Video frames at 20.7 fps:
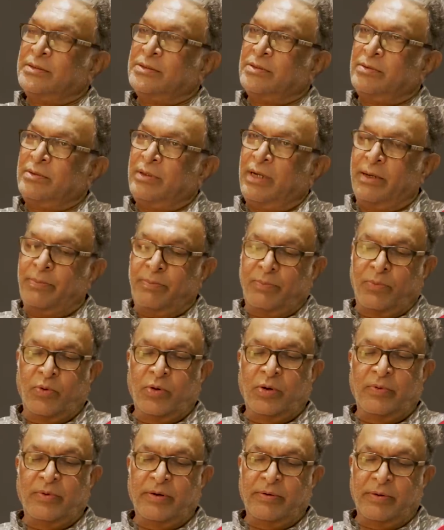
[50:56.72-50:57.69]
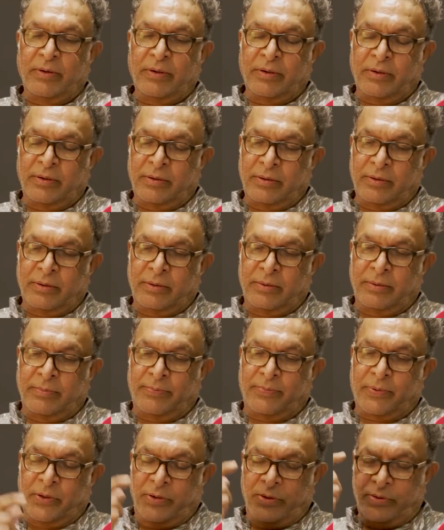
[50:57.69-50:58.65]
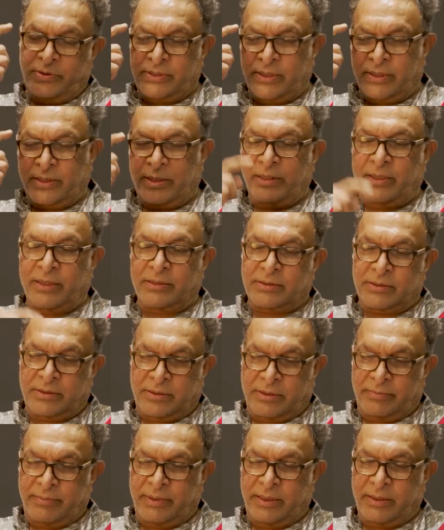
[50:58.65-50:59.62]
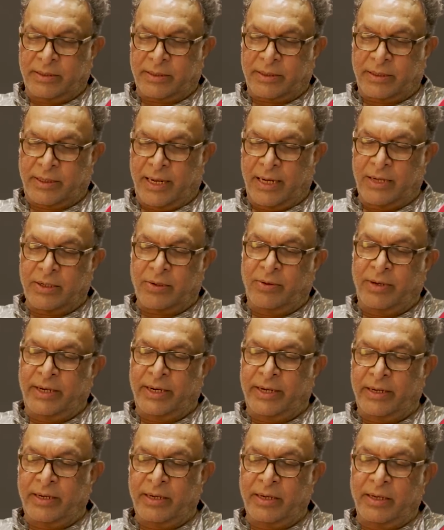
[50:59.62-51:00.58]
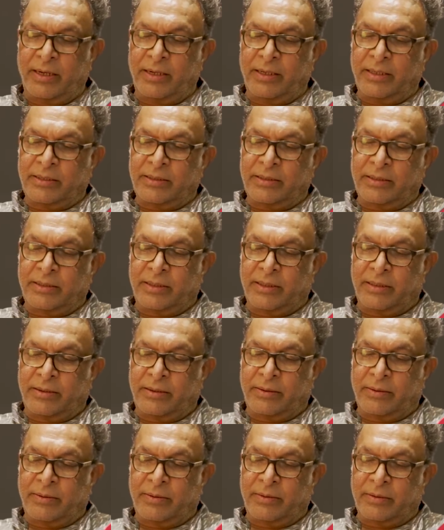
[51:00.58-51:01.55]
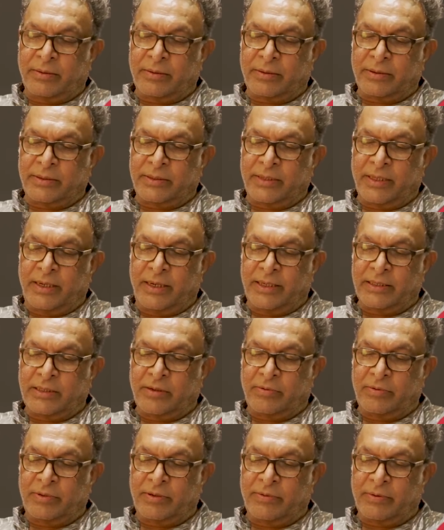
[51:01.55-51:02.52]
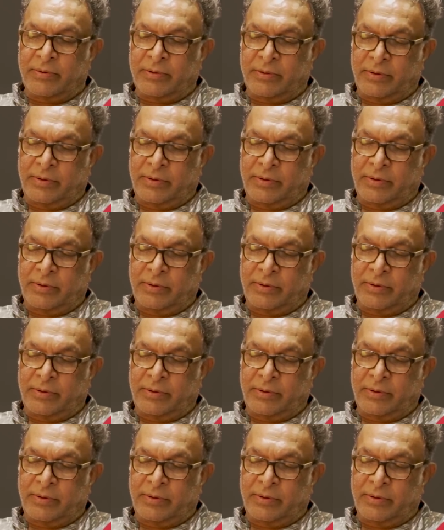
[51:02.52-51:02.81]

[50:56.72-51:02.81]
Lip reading: So, and moreover, producer can calculate the length of the